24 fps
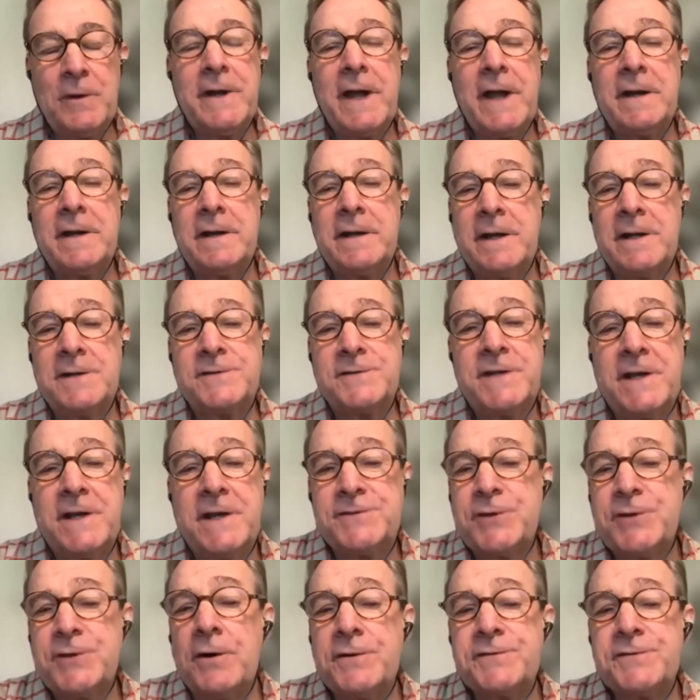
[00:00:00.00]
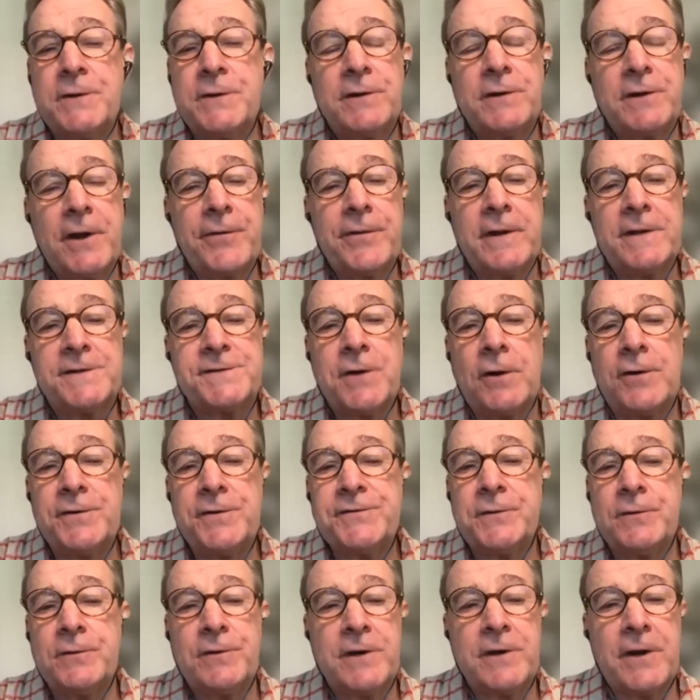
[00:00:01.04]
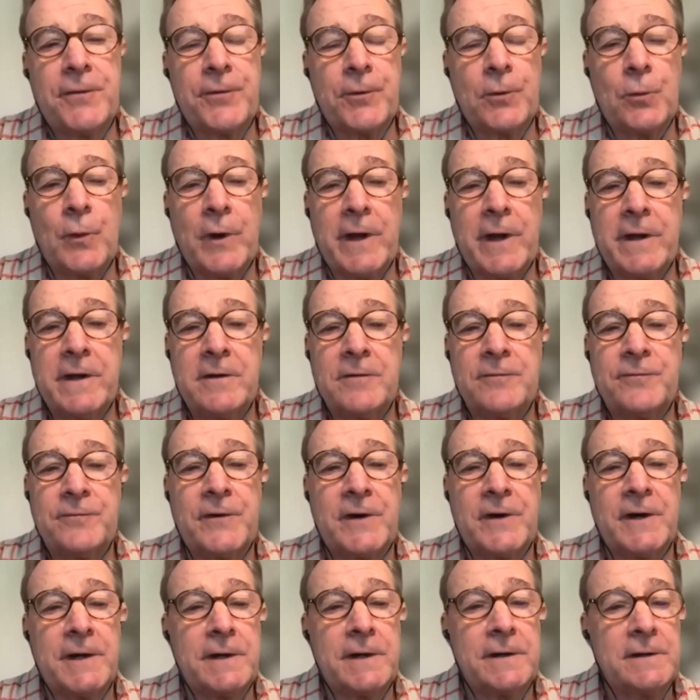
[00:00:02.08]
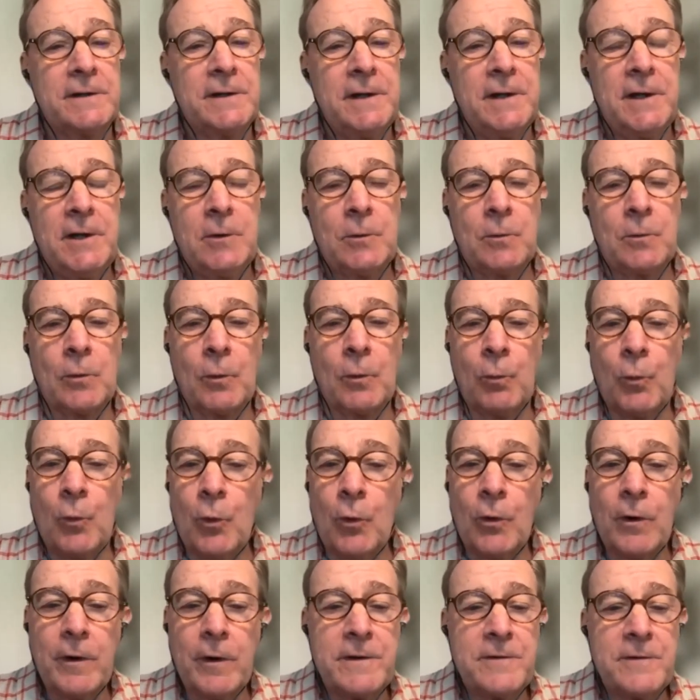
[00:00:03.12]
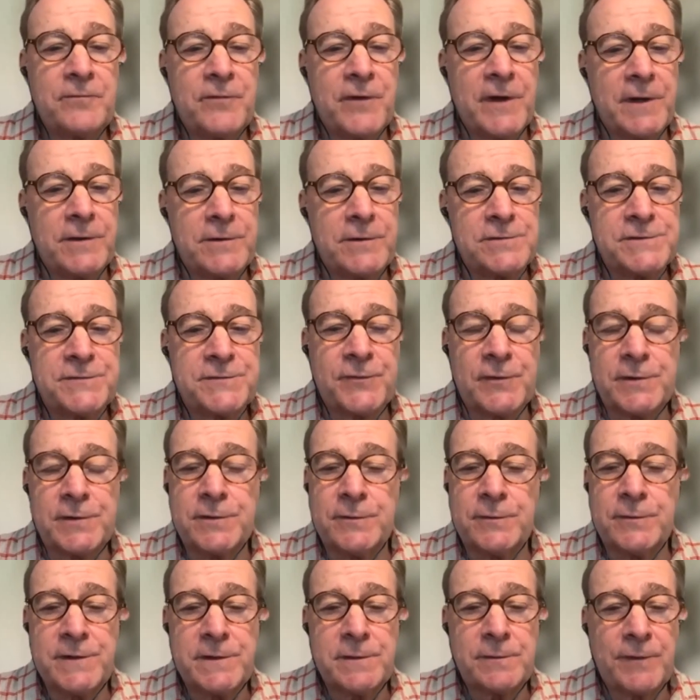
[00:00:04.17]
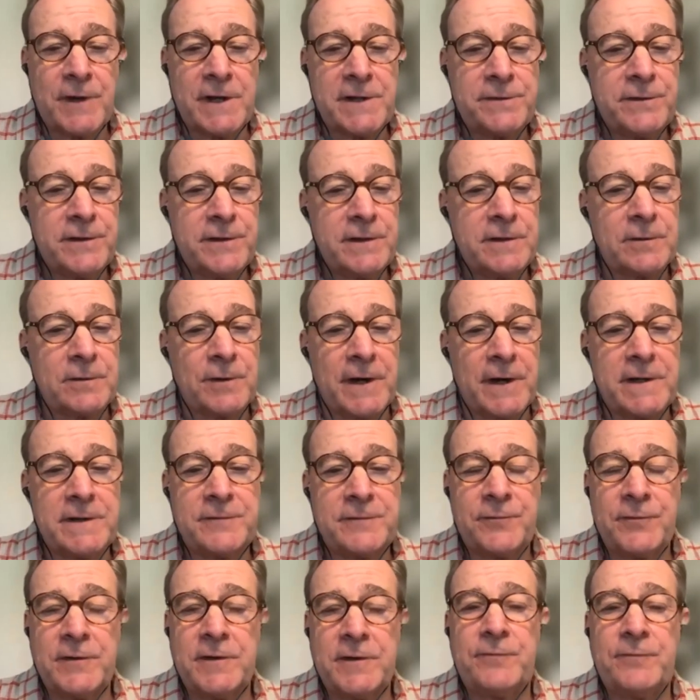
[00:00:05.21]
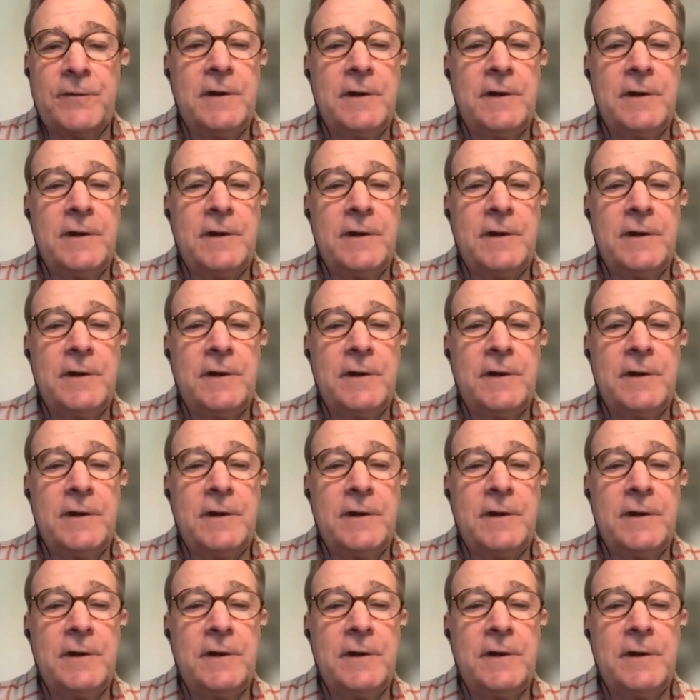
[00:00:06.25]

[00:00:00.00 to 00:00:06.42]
and, it, it's also another, it's also another way of uh, rewarding venues for doing the mm-hmm. right thing, right? If if,